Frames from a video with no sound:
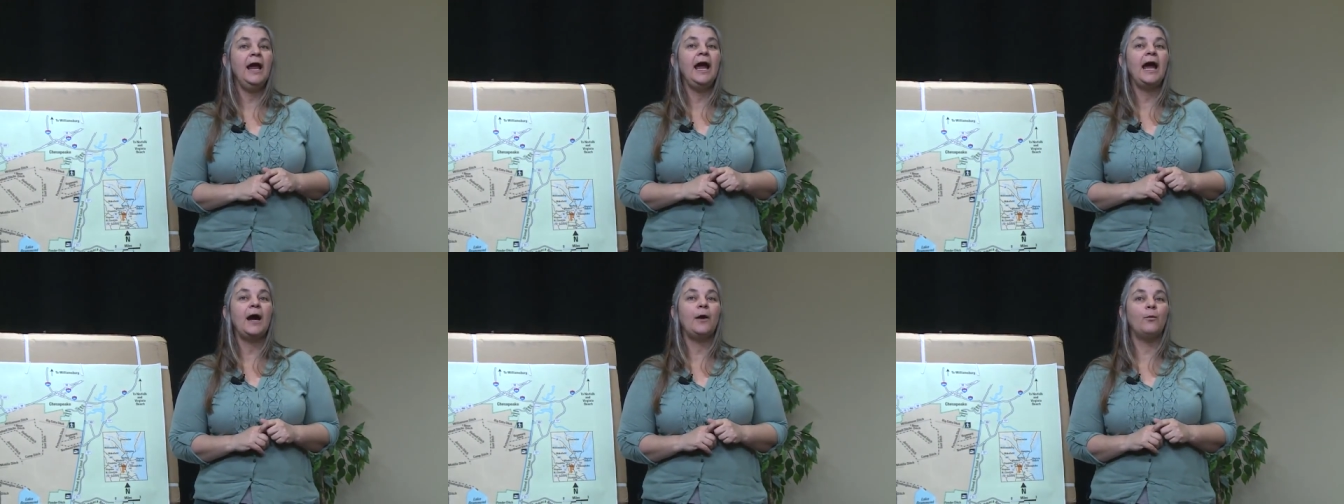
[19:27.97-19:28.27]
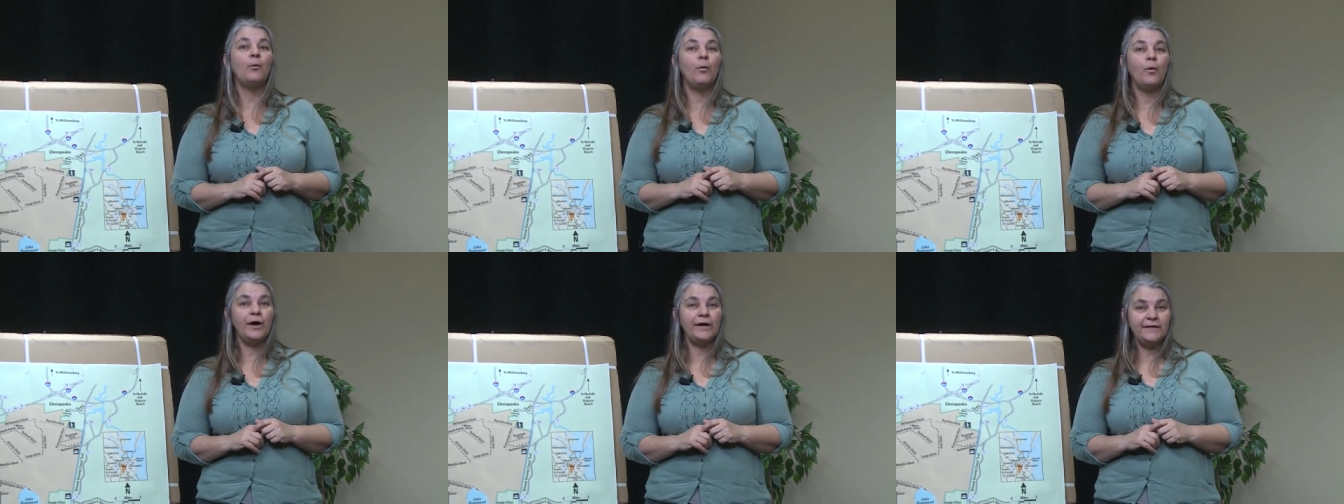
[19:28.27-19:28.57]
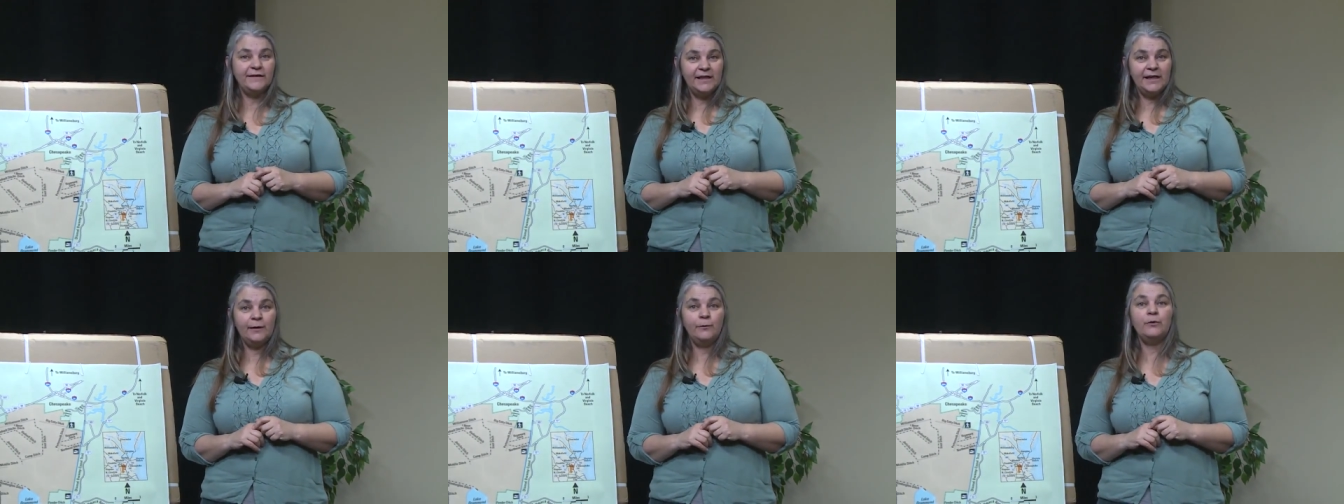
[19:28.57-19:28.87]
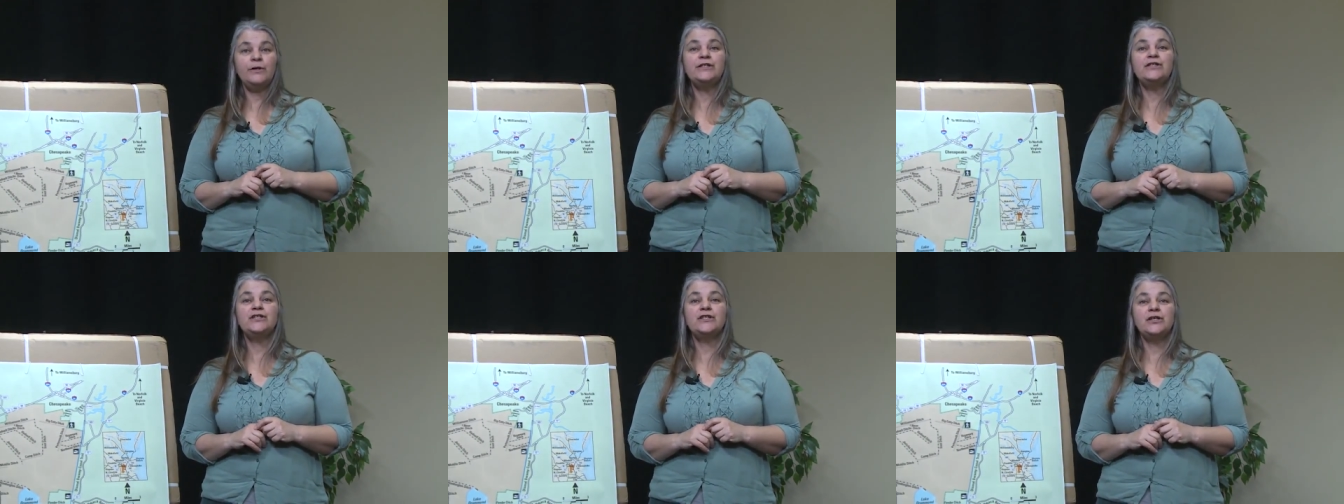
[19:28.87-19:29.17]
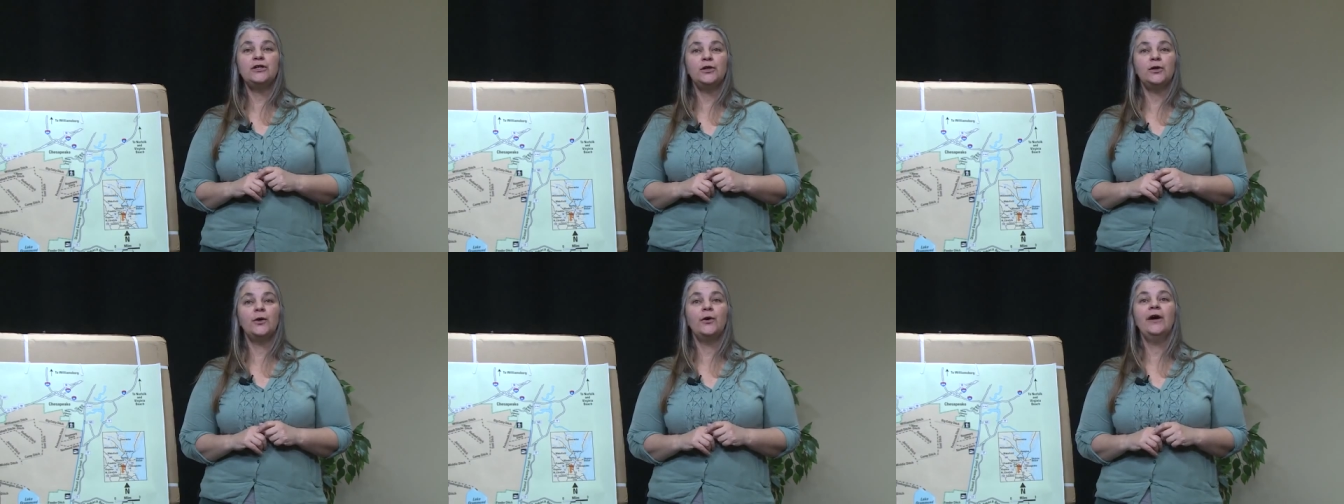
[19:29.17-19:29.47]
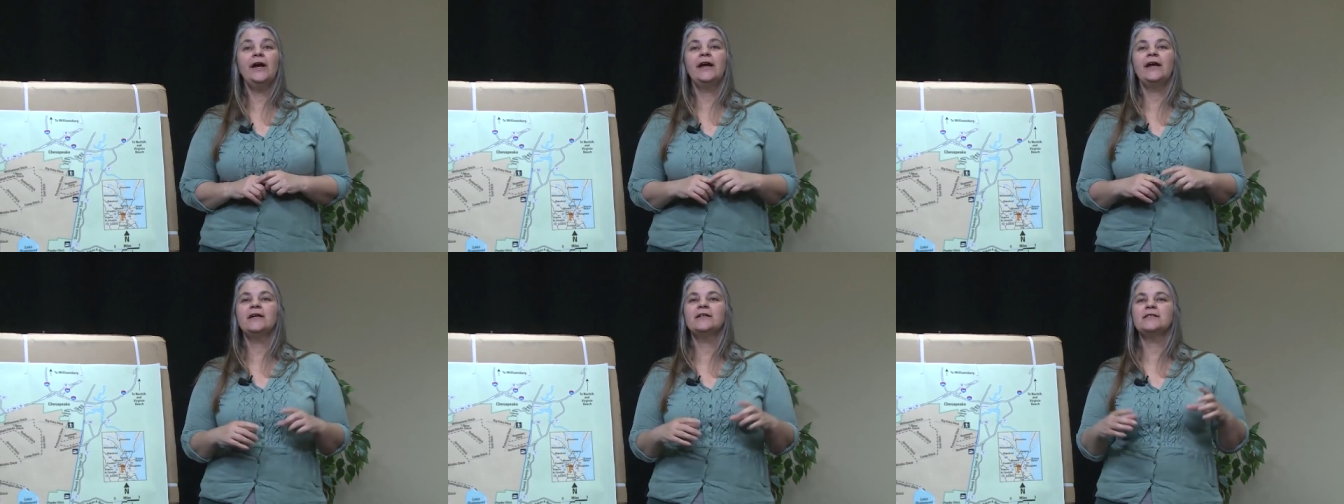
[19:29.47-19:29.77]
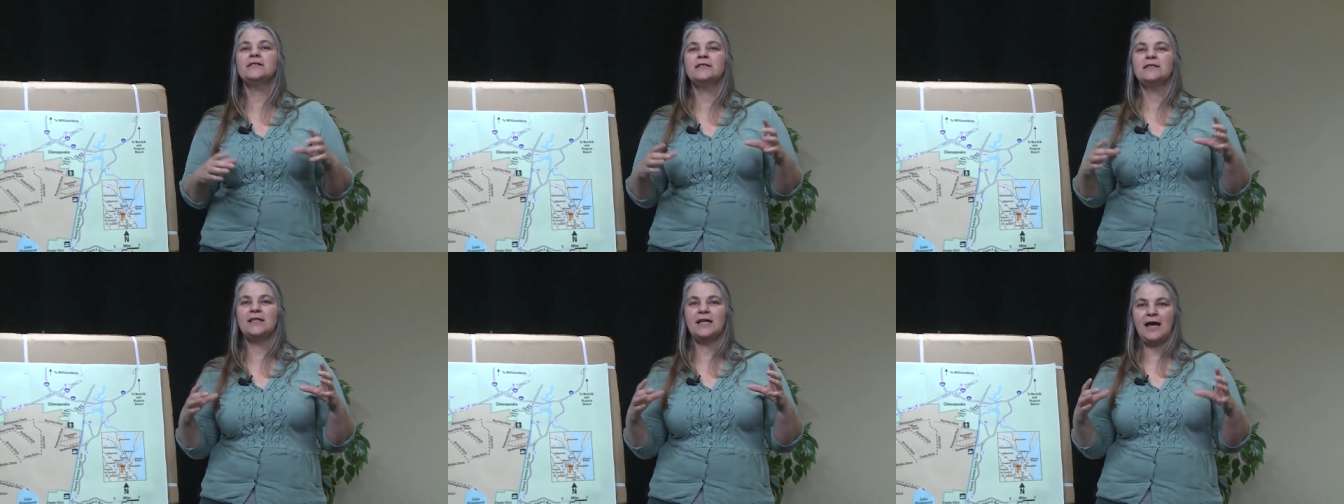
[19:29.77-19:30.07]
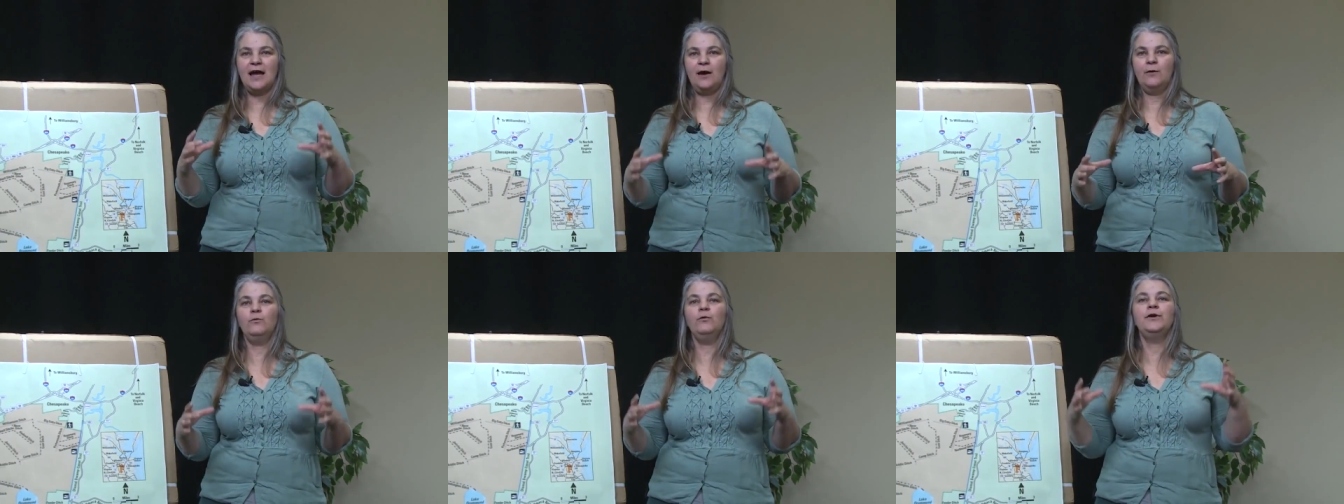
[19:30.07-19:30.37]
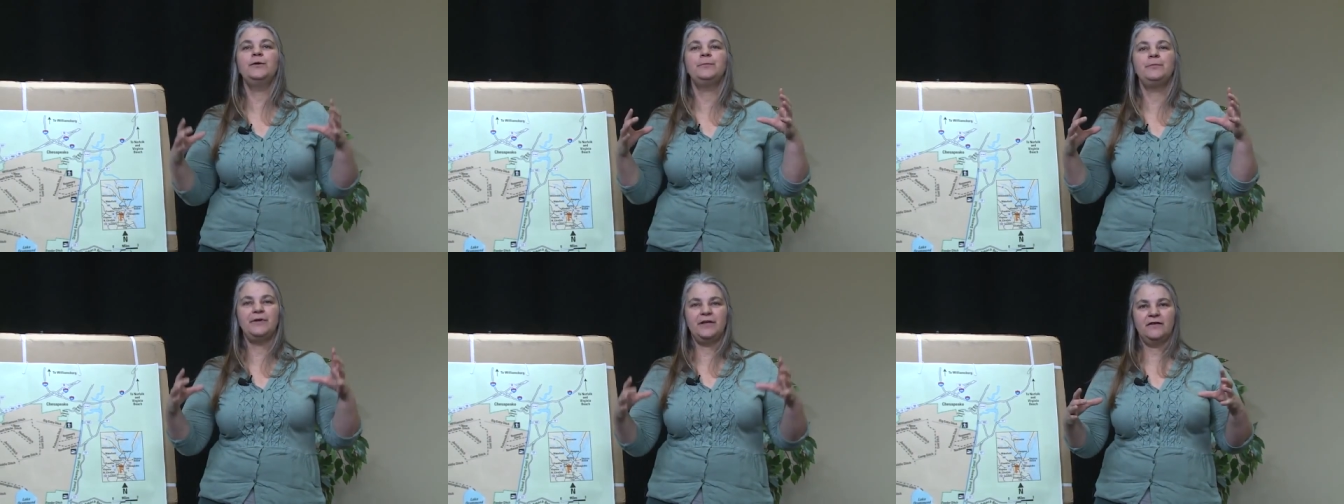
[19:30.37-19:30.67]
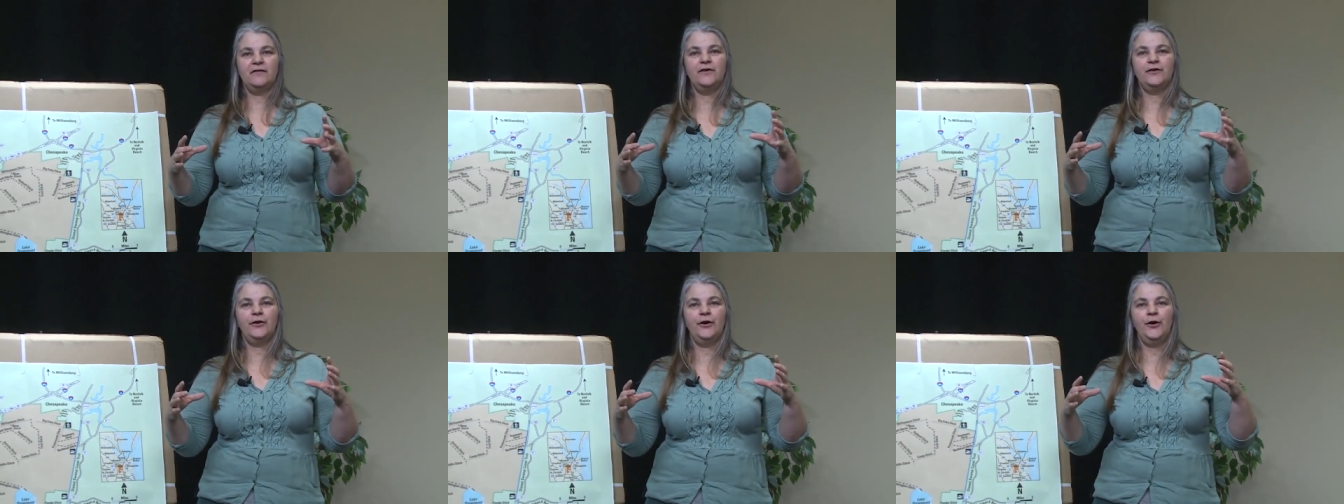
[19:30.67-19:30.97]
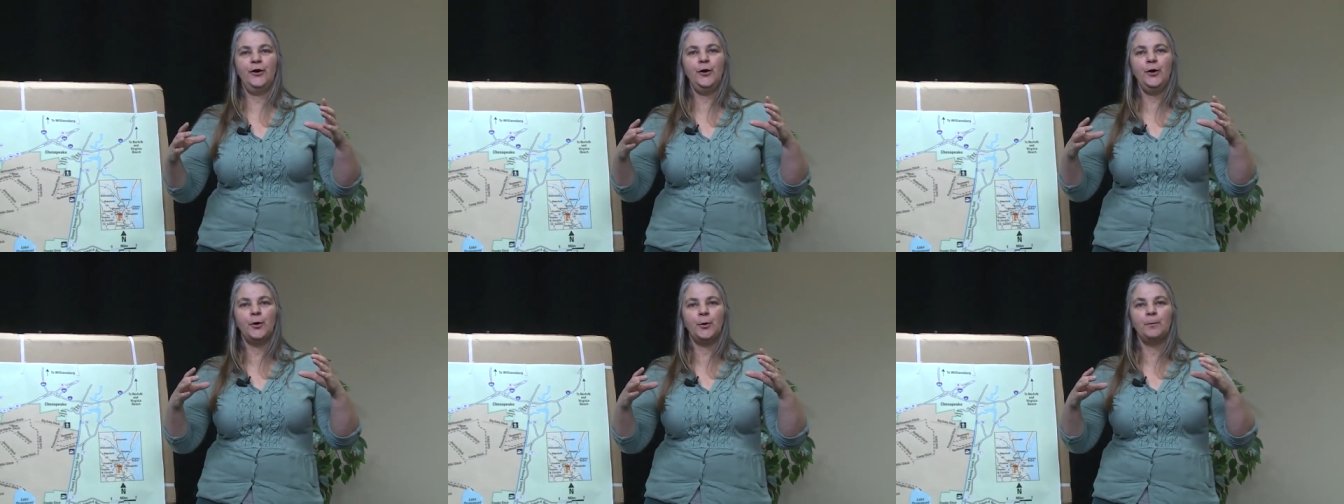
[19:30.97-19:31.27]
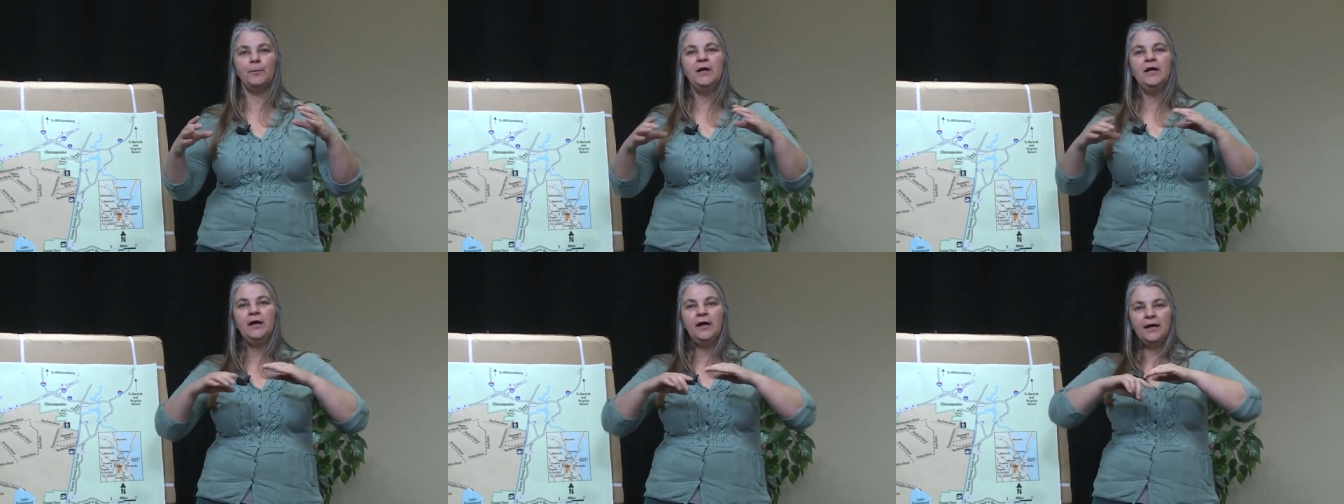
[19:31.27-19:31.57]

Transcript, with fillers: And what they would do is that would be their home.